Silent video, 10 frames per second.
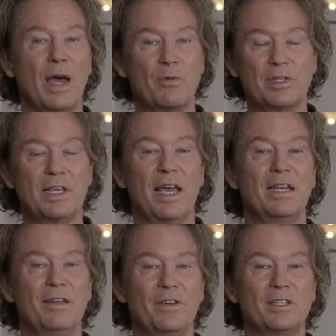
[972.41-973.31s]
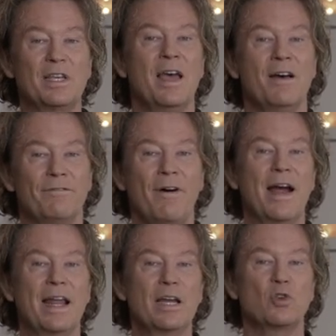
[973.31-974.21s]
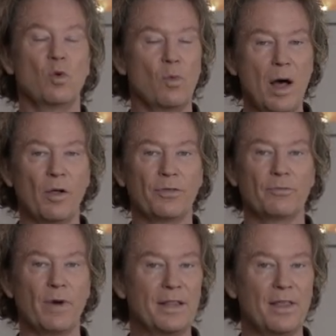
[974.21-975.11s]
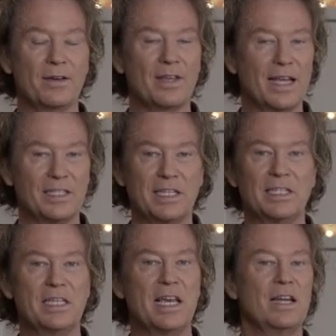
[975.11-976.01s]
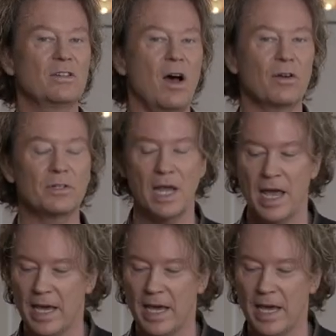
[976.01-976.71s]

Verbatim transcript: That was the end of his financial wealth right there, that $68.